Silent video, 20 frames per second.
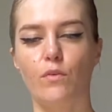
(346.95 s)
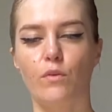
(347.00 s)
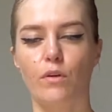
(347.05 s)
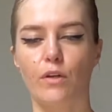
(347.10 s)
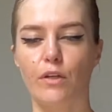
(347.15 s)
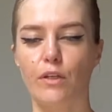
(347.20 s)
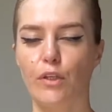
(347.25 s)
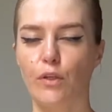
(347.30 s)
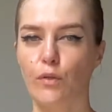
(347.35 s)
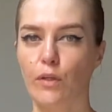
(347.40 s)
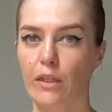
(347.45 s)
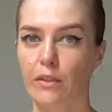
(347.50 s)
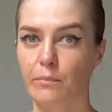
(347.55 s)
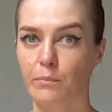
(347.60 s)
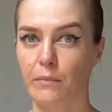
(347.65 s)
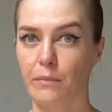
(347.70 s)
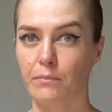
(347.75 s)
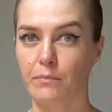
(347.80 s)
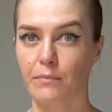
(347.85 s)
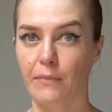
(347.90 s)
or you
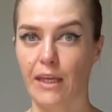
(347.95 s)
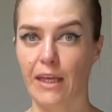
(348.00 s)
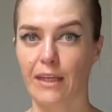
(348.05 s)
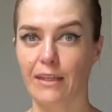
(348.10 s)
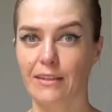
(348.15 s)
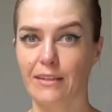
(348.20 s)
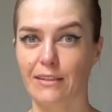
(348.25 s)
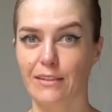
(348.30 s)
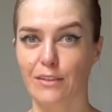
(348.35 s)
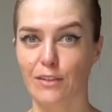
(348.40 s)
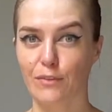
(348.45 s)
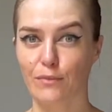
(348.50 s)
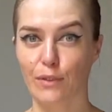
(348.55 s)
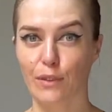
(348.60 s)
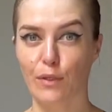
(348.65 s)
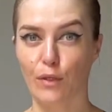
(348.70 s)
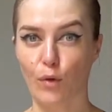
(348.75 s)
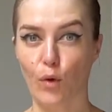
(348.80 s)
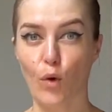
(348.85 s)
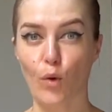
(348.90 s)
can make it
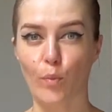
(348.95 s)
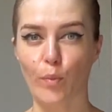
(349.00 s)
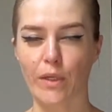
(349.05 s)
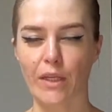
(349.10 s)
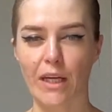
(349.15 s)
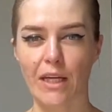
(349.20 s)
with the open